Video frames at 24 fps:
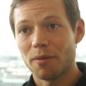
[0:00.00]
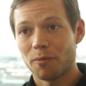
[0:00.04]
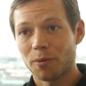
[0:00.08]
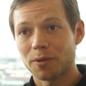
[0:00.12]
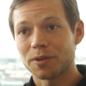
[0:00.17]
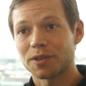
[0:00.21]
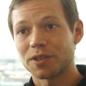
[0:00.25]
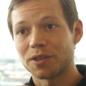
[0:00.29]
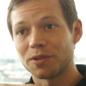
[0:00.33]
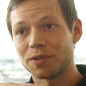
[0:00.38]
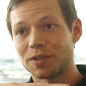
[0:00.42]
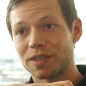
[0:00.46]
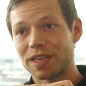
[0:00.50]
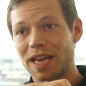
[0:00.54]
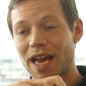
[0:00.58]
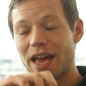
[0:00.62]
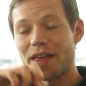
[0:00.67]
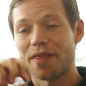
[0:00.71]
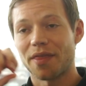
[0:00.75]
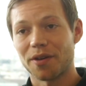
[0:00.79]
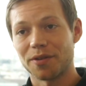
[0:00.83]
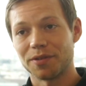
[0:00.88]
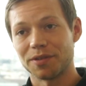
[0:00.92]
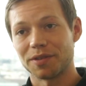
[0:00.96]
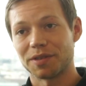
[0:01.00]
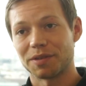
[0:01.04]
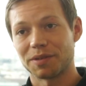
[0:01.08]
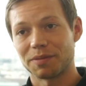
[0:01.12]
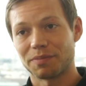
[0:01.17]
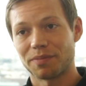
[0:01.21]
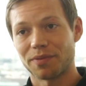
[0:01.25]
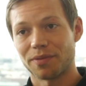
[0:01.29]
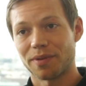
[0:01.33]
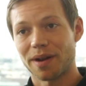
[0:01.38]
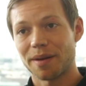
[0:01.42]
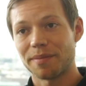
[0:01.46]
once you set
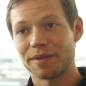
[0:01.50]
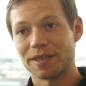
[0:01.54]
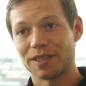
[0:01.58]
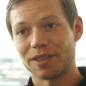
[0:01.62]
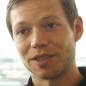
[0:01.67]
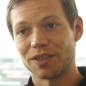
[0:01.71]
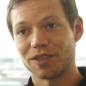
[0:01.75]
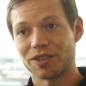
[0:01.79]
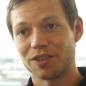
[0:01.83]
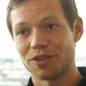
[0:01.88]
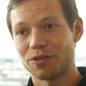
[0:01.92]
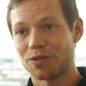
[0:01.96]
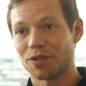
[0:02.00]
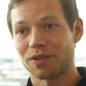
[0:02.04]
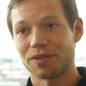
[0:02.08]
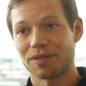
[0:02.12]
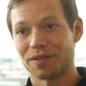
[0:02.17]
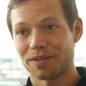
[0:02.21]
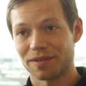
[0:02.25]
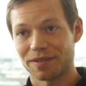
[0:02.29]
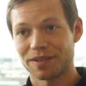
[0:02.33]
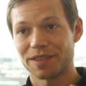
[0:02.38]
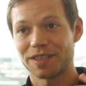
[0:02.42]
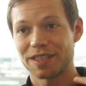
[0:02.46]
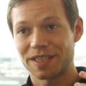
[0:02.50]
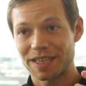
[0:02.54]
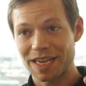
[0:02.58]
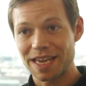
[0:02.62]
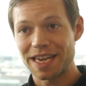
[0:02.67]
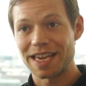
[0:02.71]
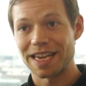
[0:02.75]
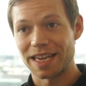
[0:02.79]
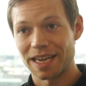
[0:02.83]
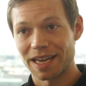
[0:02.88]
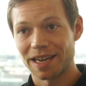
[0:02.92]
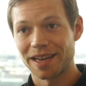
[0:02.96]
those parameters you can
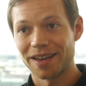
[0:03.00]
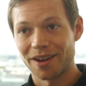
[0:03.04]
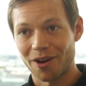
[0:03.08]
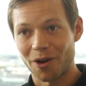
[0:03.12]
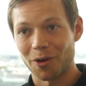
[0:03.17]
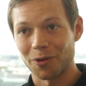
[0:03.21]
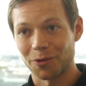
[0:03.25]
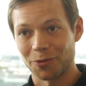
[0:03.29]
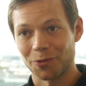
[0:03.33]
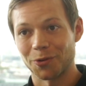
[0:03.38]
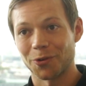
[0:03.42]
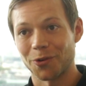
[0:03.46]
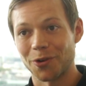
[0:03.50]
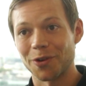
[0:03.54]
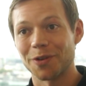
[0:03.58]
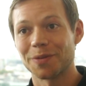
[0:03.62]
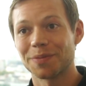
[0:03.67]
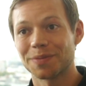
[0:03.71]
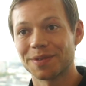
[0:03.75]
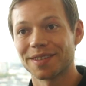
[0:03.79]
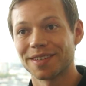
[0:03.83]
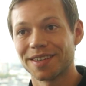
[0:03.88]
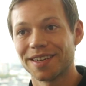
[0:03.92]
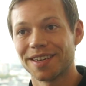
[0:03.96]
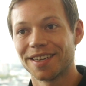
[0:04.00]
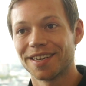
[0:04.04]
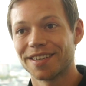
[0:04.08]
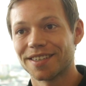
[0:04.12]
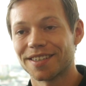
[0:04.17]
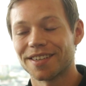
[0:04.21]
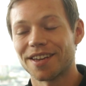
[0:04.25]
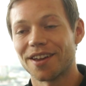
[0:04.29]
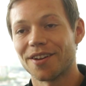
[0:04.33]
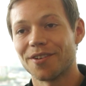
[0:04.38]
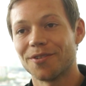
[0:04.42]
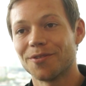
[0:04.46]
see hodler groups
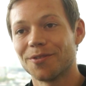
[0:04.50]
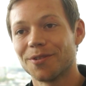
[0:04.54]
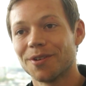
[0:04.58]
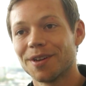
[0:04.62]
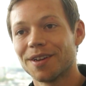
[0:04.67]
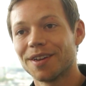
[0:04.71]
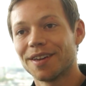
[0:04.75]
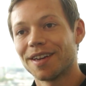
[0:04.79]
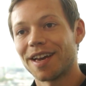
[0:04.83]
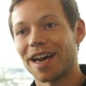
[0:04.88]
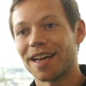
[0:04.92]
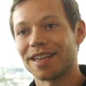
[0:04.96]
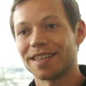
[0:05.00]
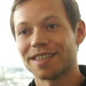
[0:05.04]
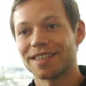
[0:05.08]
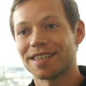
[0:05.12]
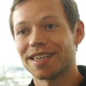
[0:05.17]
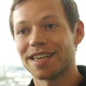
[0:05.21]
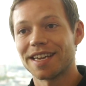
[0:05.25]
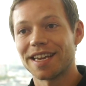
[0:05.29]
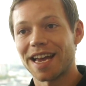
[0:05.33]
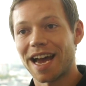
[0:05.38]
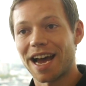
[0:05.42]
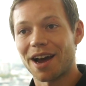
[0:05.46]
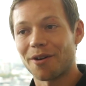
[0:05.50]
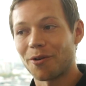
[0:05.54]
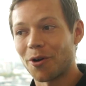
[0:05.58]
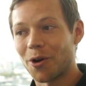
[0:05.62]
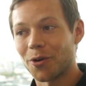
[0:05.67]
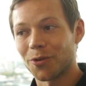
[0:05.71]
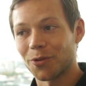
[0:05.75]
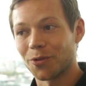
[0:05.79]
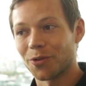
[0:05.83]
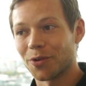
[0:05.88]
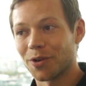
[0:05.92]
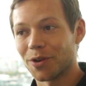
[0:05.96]
so and see how
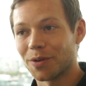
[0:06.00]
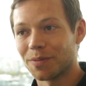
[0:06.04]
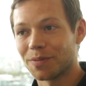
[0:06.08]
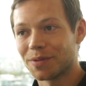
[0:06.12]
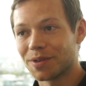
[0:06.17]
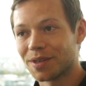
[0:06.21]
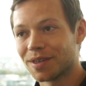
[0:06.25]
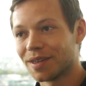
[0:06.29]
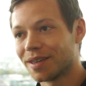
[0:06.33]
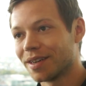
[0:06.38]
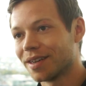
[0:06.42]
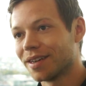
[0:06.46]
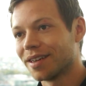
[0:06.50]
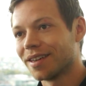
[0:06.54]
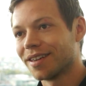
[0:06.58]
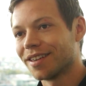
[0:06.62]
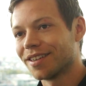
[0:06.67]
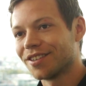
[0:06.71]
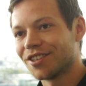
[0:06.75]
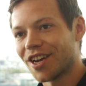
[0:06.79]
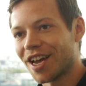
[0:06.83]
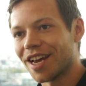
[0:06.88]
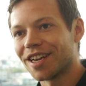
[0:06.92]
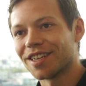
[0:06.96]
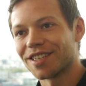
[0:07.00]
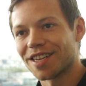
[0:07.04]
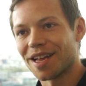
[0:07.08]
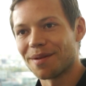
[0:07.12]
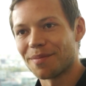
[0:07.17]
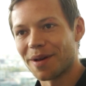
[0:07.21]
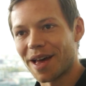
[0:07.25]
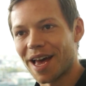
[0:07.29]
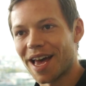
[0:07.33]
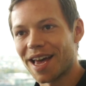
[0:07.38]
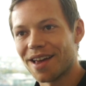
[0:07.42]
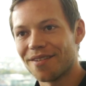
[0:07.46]
hodl groups change
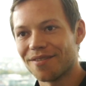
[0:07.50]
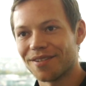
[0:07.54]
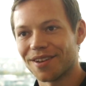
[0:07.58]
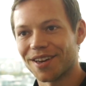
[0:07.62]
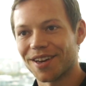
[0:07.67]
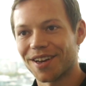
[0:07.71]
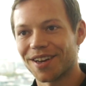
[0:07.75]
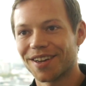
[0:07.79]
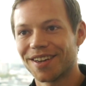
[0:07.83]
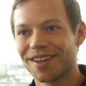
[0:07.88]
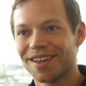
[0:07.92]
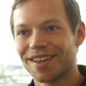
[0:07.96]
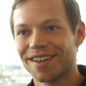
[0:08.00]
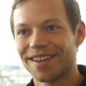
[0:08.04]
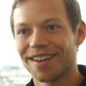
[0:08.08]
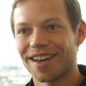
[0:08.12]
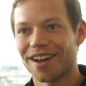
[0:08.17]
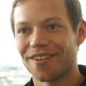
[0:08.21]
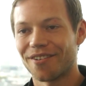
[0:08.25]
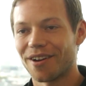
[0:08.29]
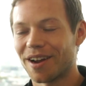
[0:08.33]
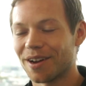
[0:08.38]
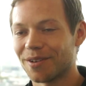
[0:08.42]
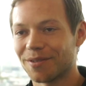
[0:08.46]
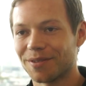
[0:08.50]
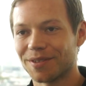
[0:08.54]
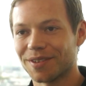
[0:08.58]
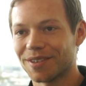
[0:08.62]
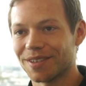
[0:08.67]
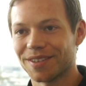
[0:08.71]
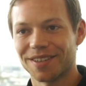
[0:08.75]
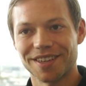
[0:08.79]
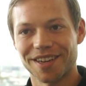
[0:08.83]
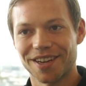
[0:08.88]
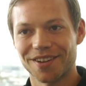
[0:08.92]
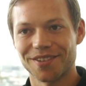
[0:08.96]
their behavior
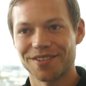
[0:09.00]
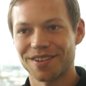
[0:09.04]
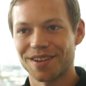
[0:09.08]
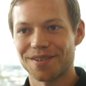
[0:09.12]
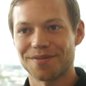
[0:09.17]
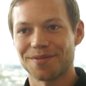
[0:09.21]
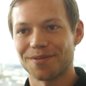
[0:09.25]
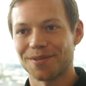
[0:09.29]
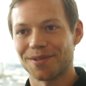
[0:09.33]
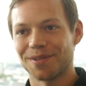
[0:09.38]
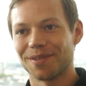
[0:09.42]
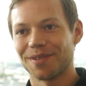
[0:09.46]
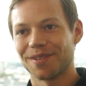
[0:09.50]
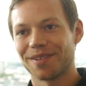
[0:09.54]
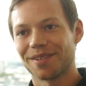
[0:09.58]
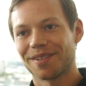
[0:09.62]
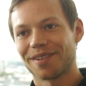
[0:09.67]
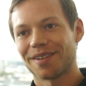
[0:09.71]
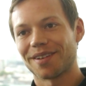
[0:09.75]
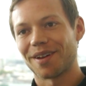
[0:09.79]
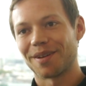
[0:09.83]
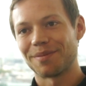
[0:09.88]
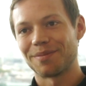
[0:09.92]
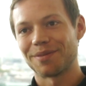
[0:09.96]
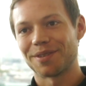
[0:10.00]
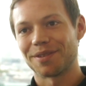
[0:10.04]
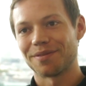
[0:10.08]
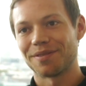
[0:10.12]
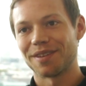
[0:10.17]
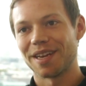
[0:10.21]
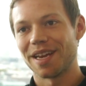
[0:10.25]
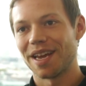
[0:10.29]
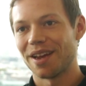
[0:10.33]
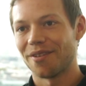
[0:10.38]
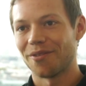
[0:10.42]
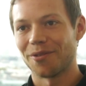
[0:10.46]
around you know different times
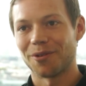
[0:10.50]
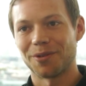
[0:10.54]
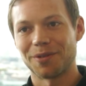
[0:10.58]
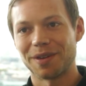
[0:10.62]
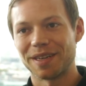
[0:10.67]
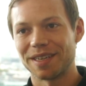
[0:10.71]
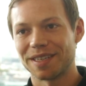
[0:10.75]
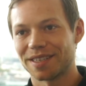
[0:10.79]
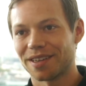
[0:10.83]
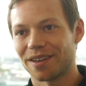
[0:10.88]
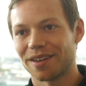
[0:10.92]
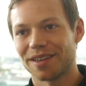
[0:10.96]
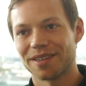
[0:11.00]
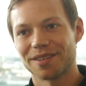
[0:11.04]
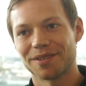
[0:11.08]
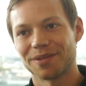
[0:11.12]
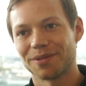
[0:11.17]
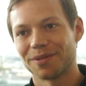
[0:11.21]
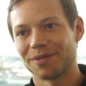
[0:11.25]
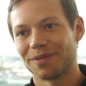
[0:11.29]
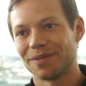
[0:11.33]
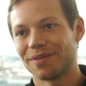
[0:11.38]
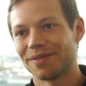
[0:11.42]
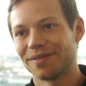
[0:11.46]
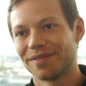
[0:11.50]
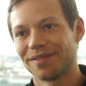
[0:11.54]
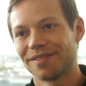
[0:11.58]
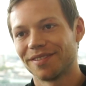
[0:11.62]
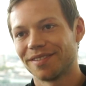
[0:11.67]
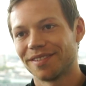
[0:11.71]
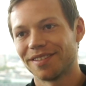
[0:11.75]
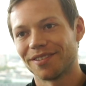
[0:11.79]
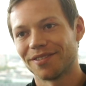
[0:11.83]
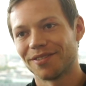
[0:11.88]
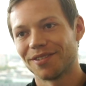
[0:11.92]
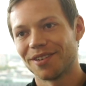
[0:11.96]
of year or insights or yeah
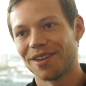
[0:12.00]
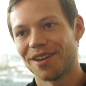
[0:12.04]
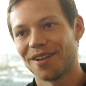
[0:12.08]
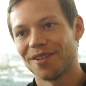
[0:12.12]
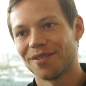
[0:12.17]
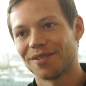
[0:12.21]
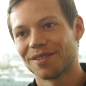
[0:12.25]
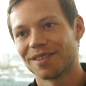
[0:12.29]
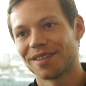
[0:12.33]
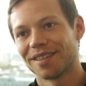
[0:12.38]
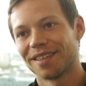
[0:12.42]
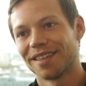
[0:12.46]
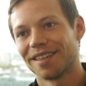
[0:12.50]
it might be a